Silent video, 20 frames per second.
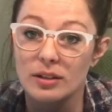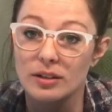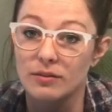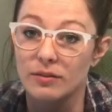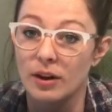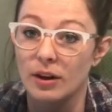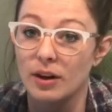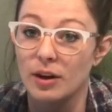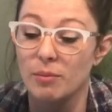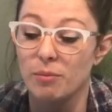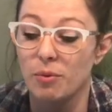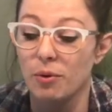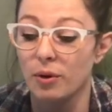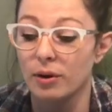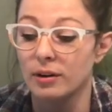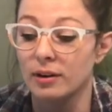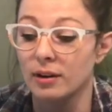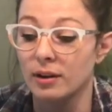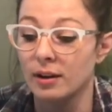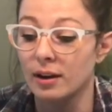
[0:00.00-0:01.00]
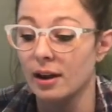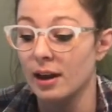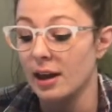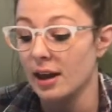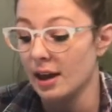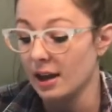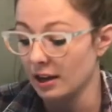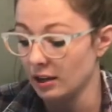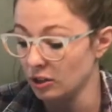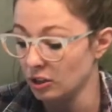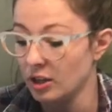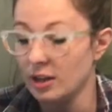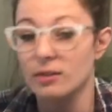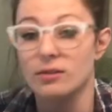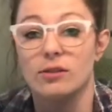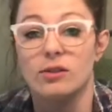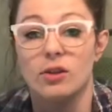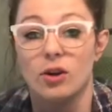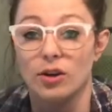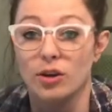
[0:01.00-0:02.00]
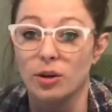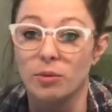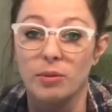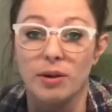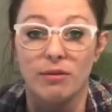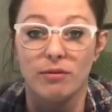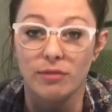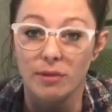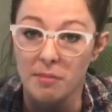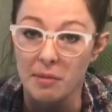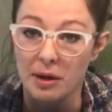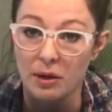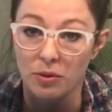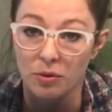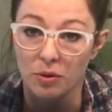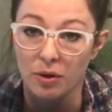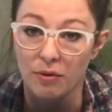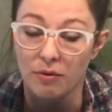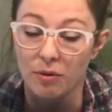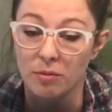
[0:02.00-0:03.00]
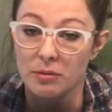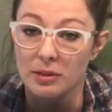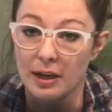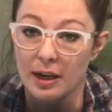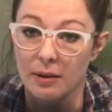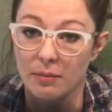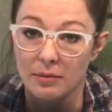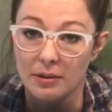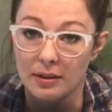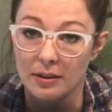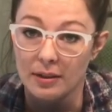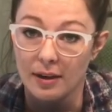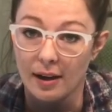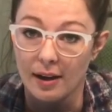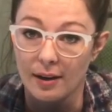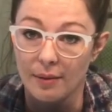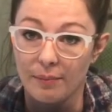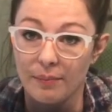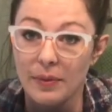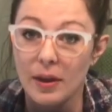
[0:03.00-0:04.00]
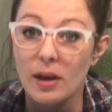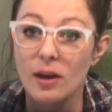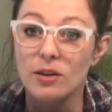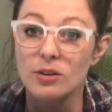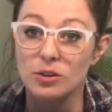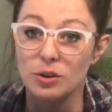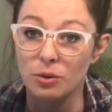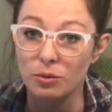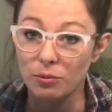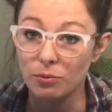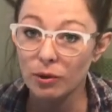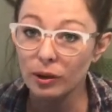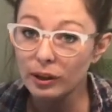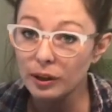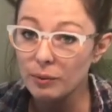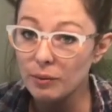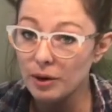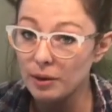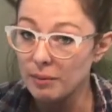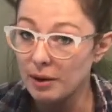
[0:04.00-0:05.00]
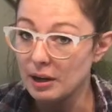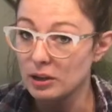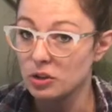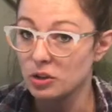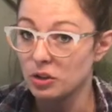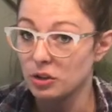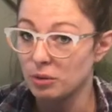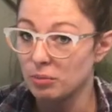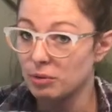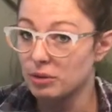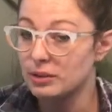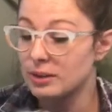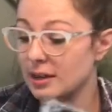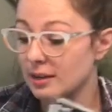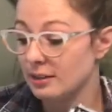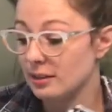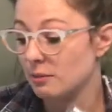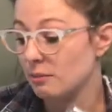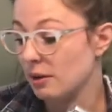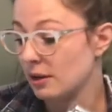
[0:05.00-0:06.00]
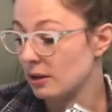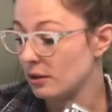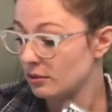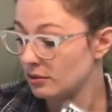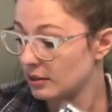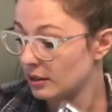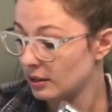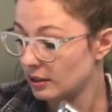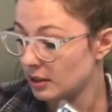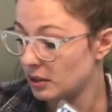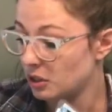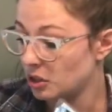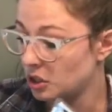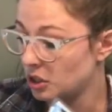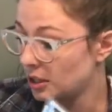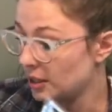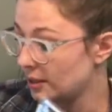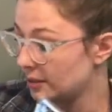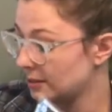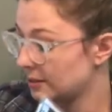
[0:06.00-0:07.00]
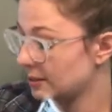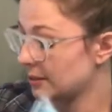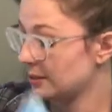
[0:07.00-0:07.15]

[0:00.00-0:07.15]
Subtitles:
It's very important, and chances are you'll be flipping through it from time to time. So you really want to make sure they're protected by using these sheets.